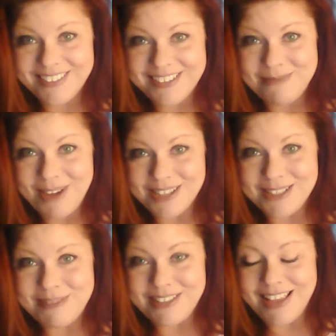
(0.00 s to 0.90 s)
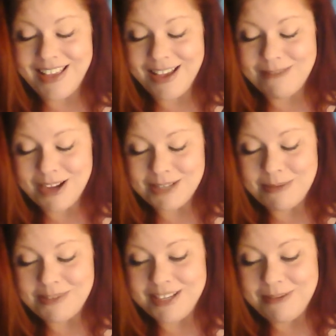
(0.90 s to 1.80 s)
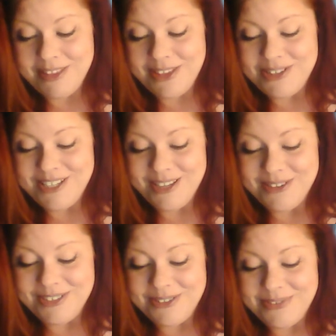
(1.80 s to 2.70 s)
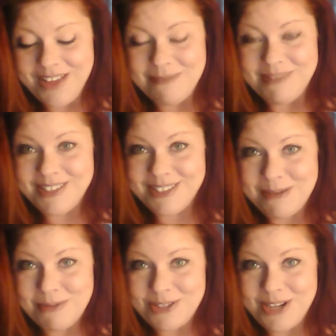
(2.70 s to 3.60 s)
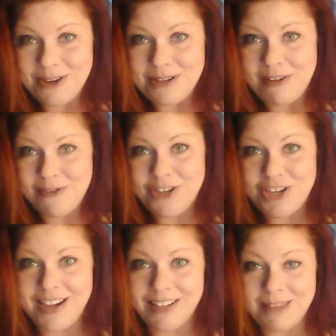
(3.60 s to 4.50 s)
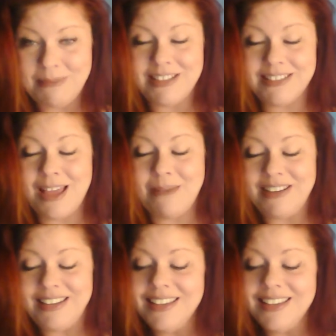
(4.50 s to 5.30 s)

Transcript: Boxbaum is going to be there too, so I'm super stoked. And my friend Jana Clemick is coming.